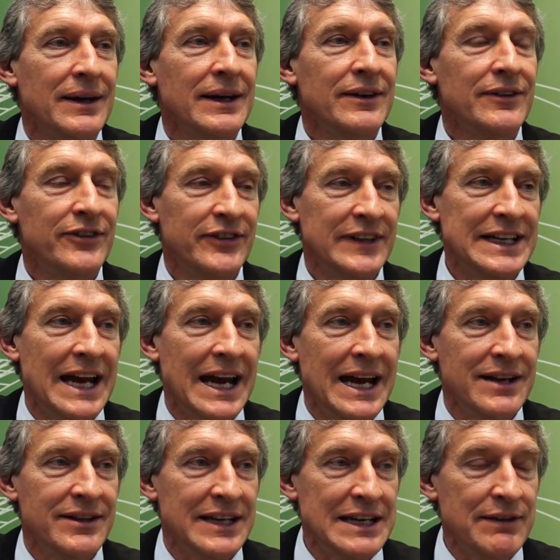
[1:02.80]

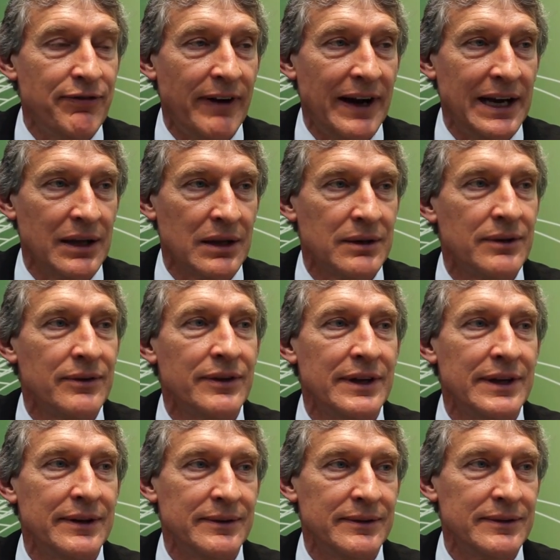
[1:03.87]
CAD file,
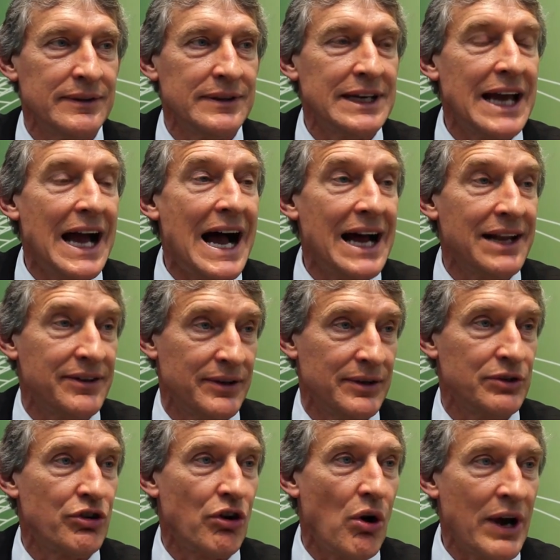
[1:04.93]
the CAD
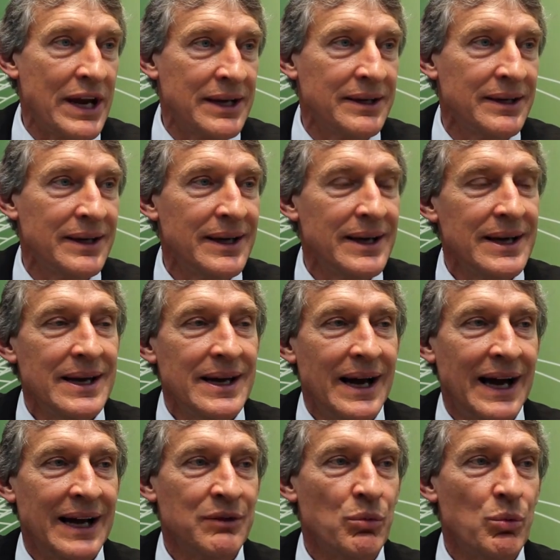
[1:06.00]
drawing,
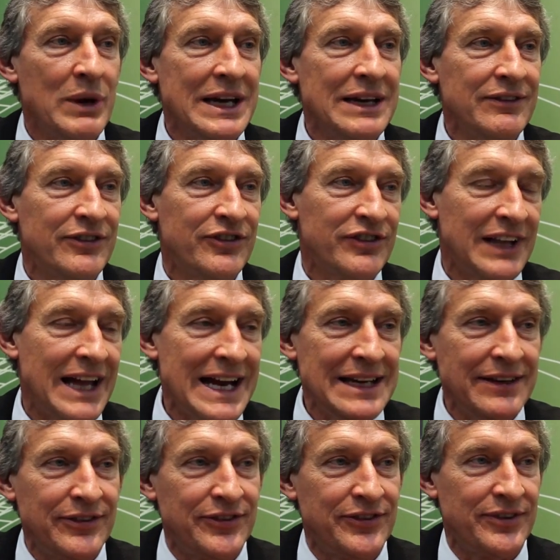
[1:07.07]
and we
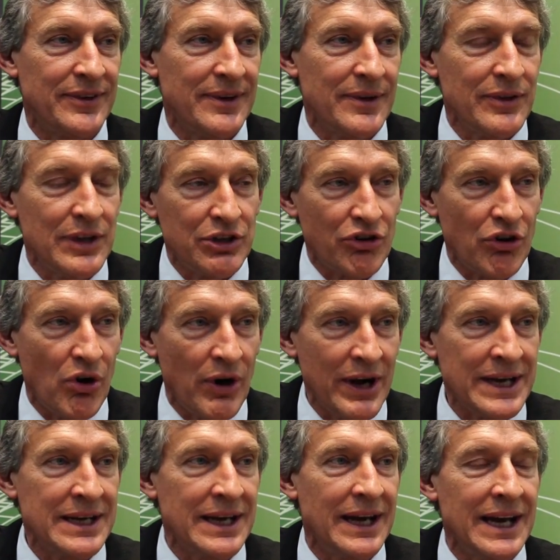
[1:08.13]
slice the
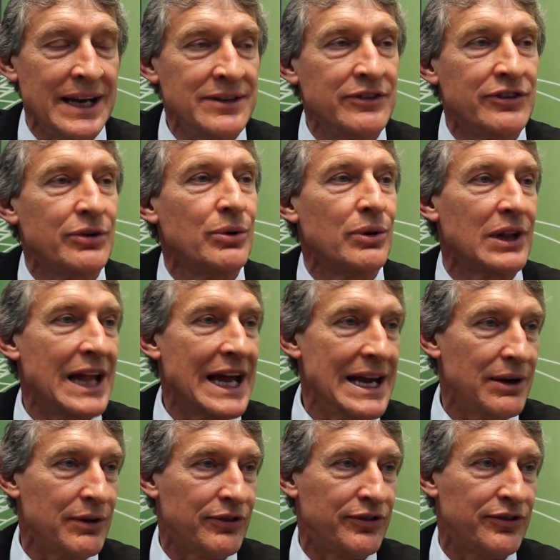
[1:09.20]
drawing into
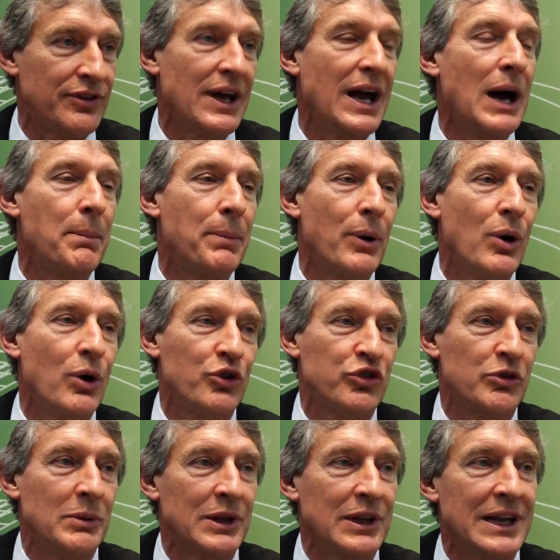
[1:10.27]
layers,
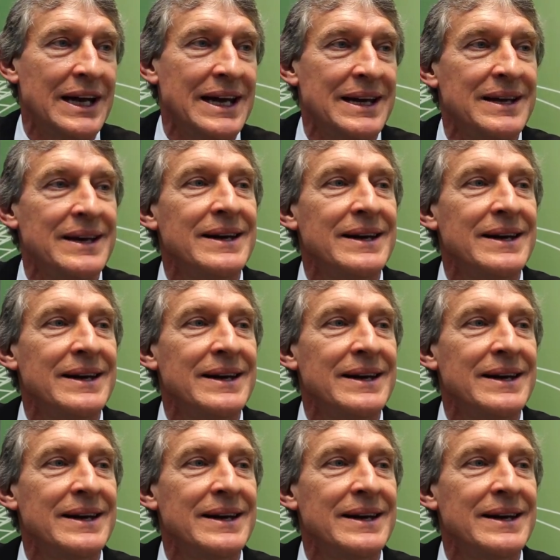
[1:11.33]
approximately